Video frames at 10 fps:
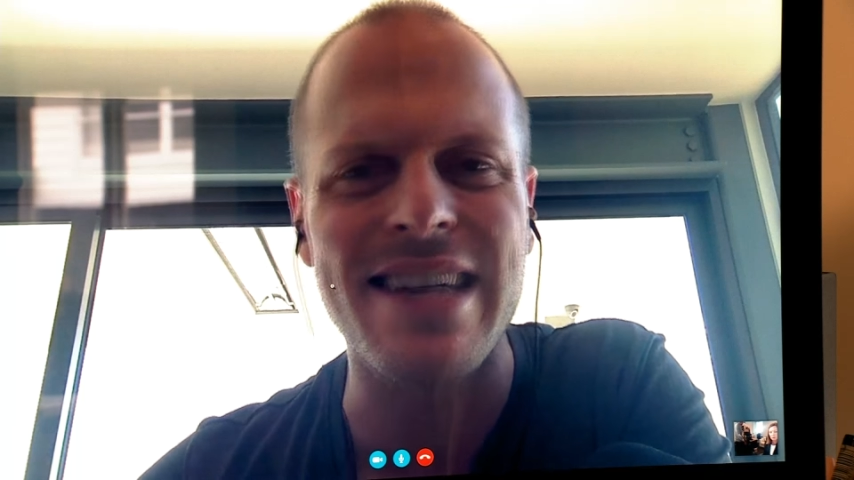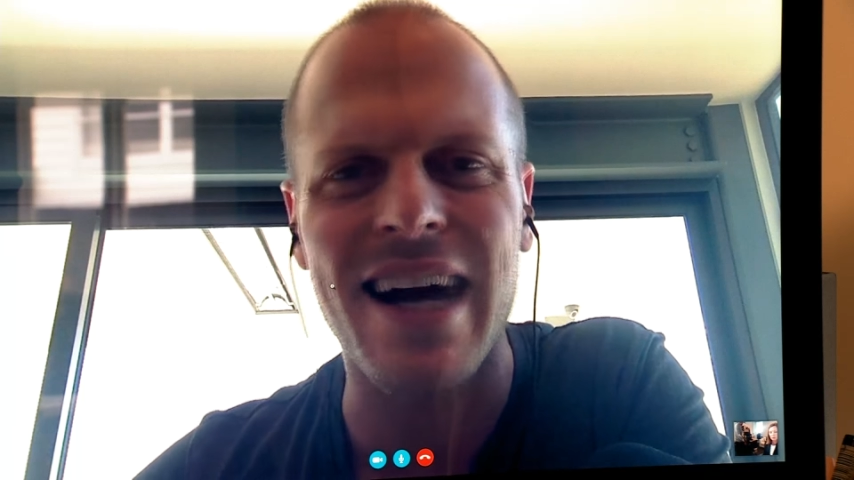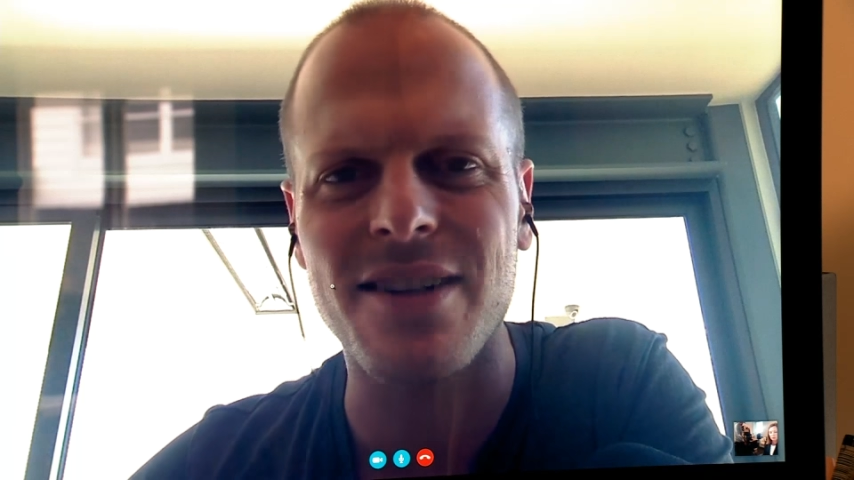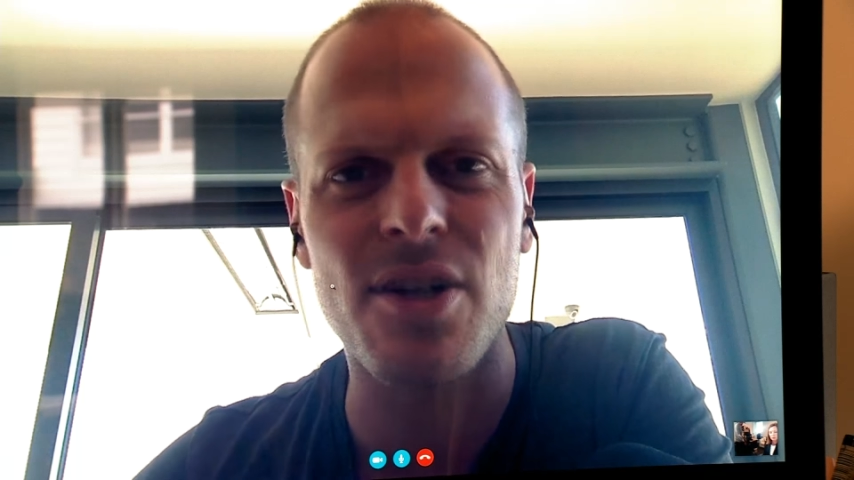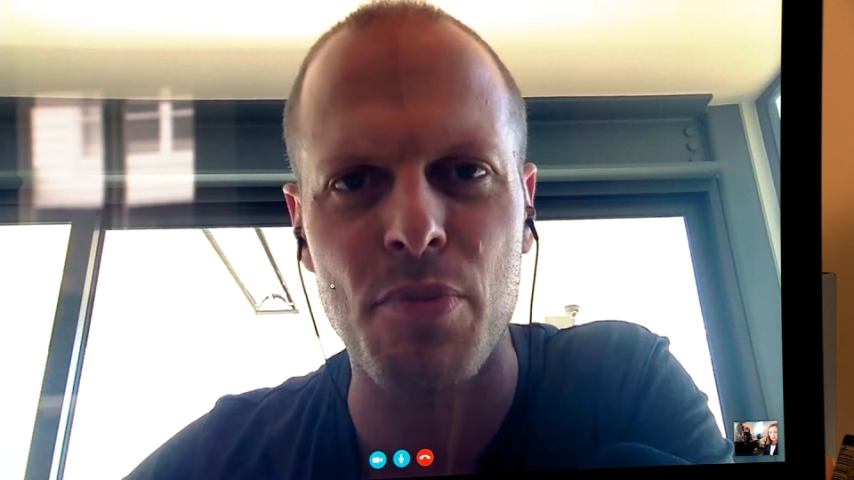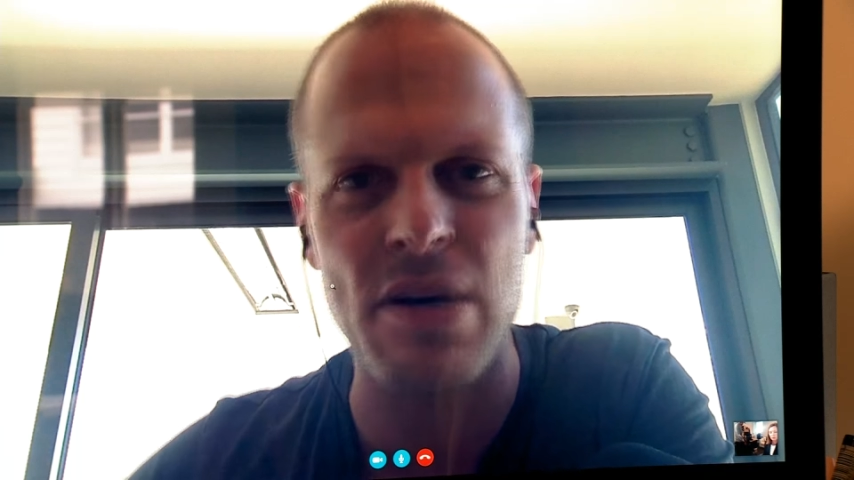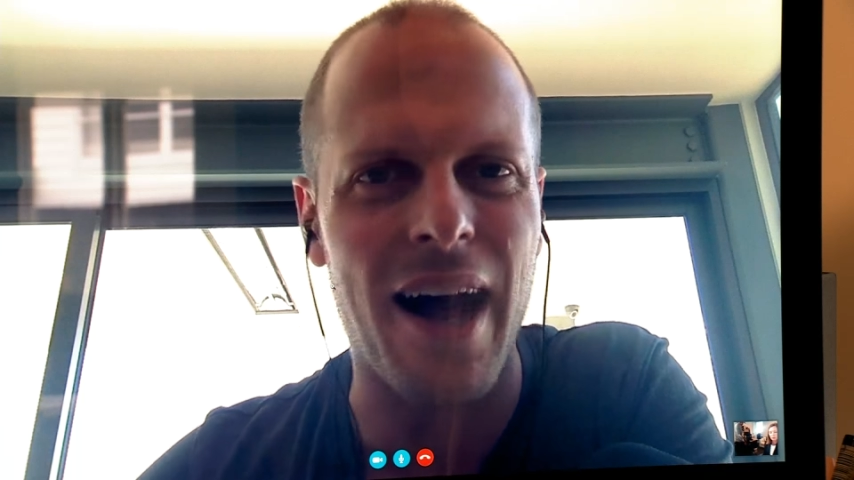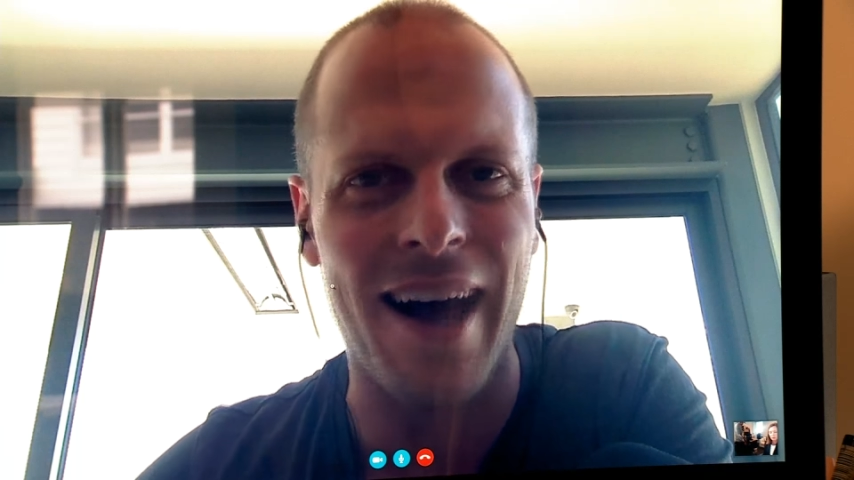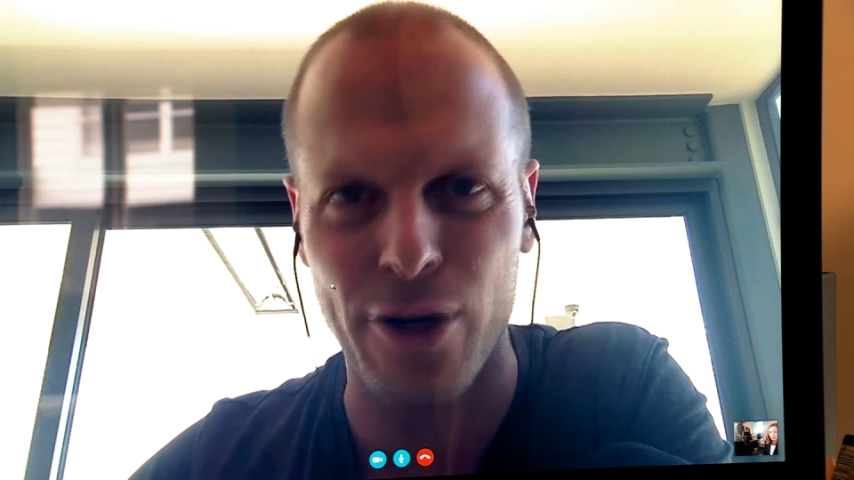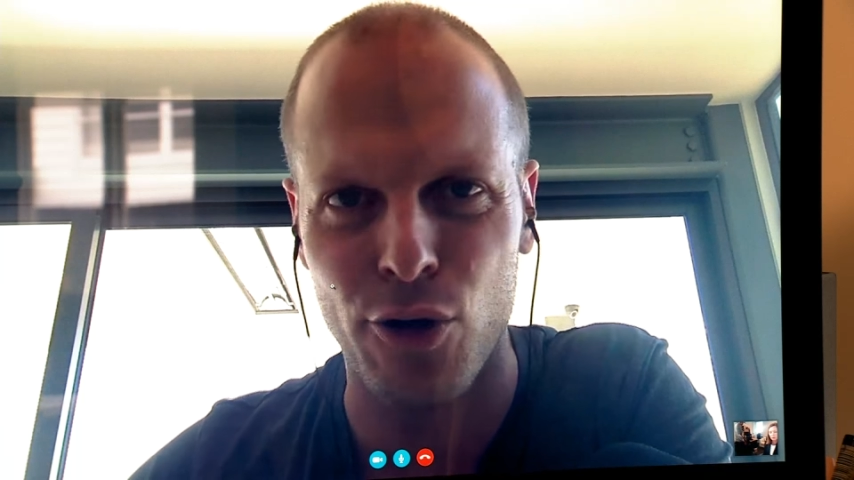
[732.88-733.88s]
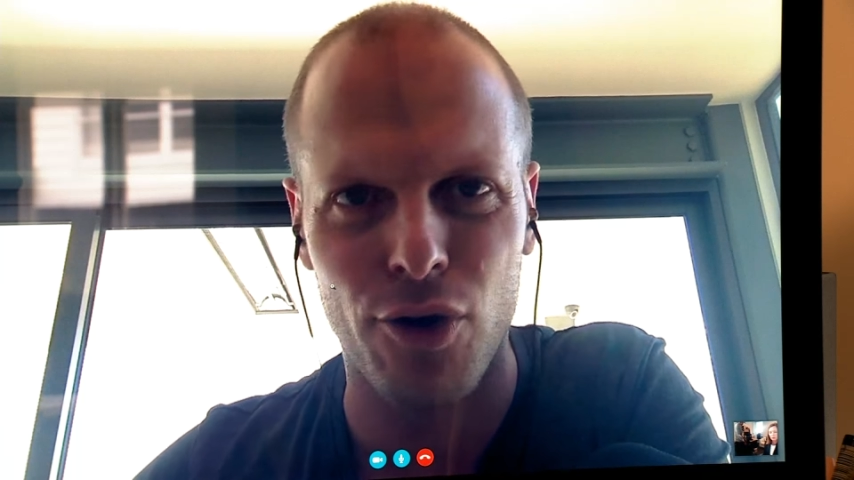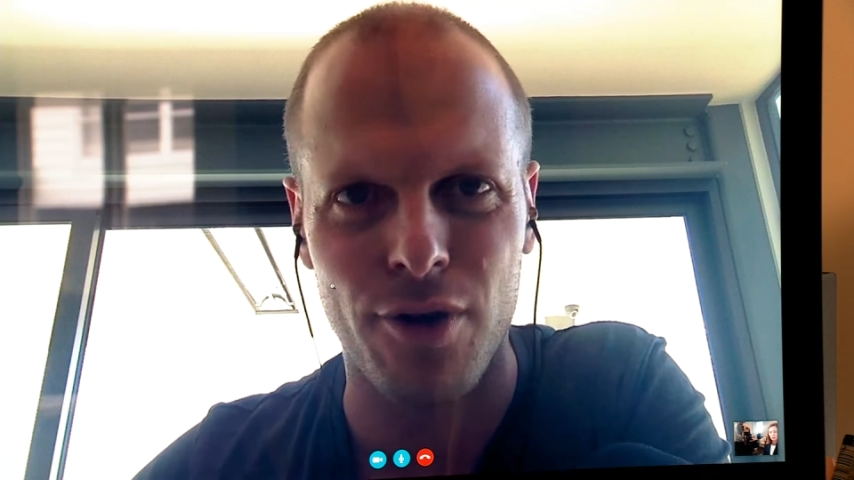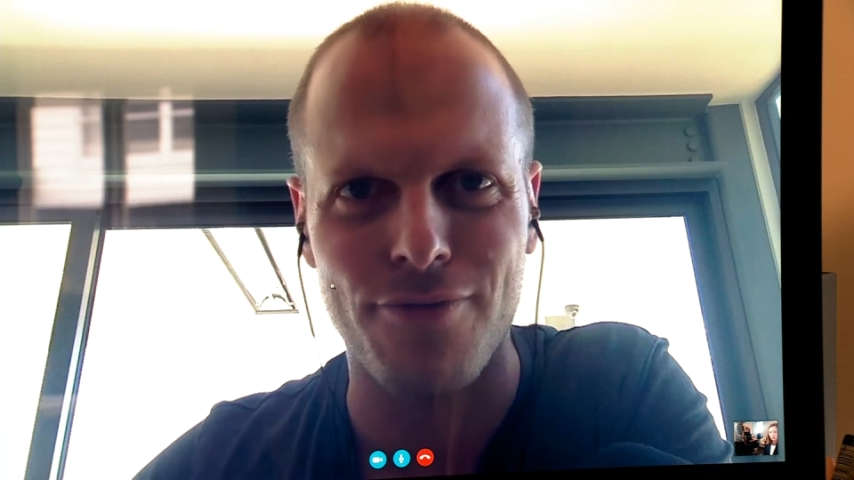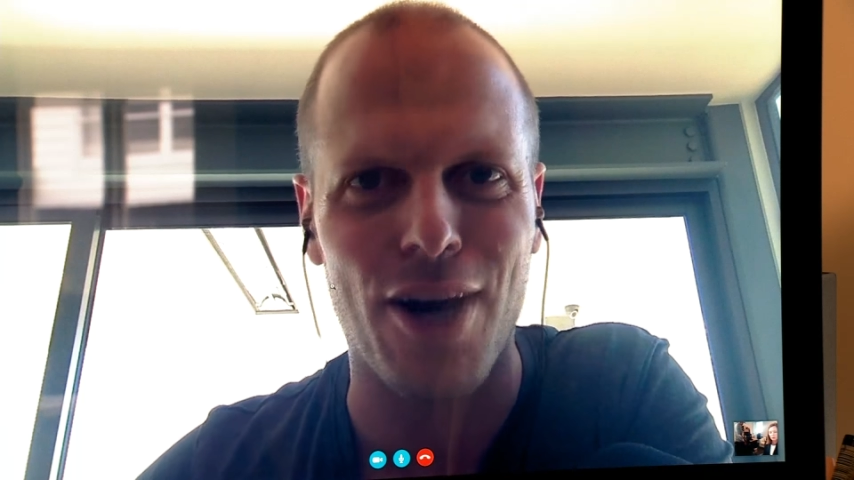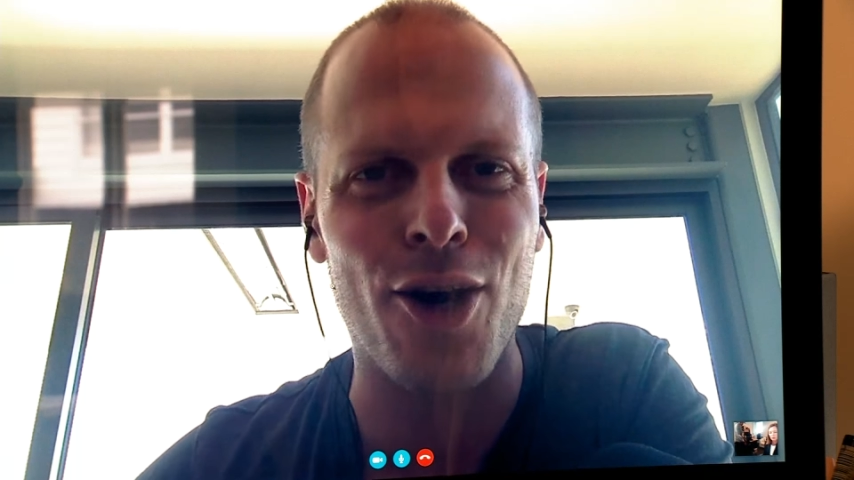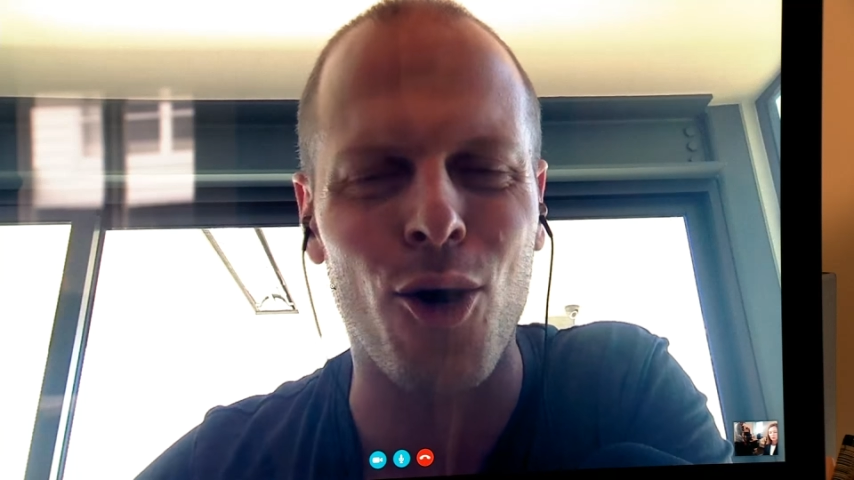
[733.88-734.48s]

not to be idle.